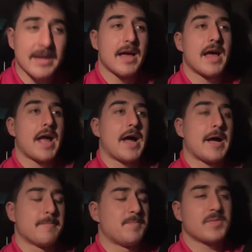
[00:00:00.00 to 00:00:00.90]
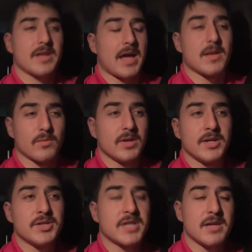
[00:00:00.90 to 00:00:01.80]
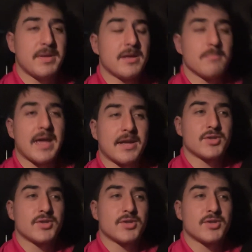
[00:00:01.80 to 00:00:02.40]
Um, and then really just going to be making